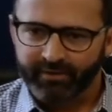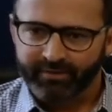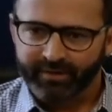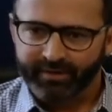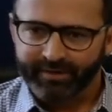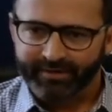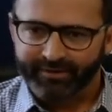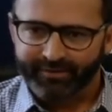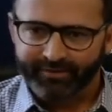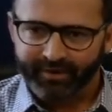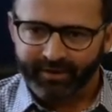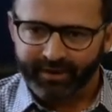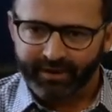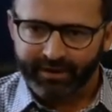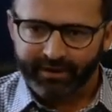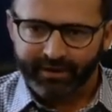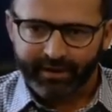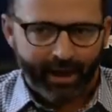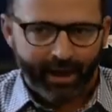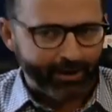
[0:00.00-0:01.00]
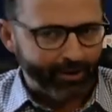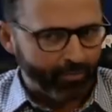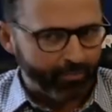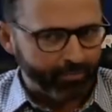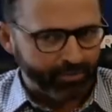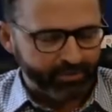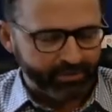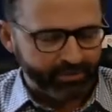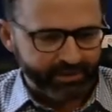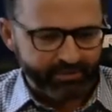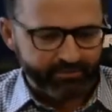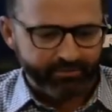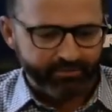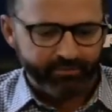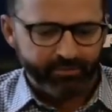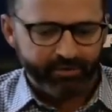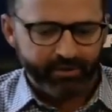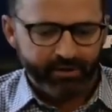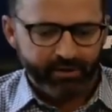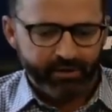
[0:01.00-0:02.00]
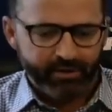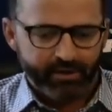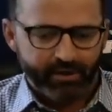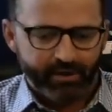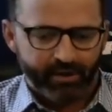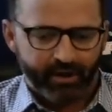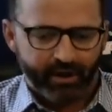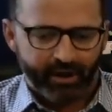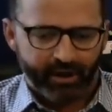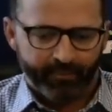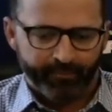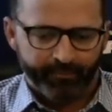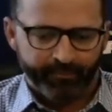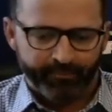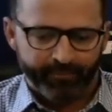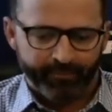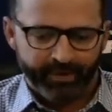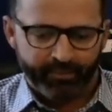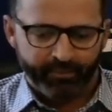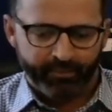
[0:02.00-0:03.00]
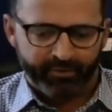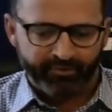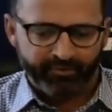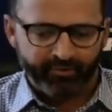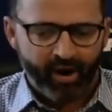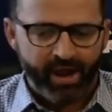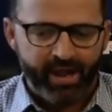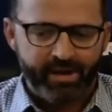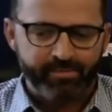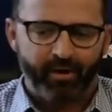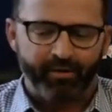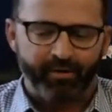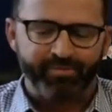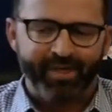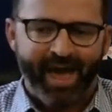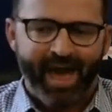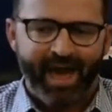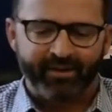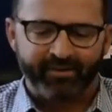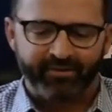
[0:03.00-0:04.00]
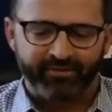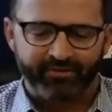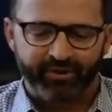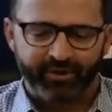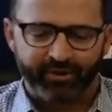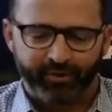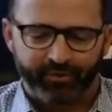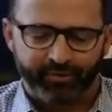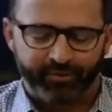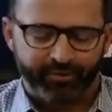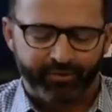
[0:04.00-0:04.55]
in the city, I don't believe. And what's great about that is, the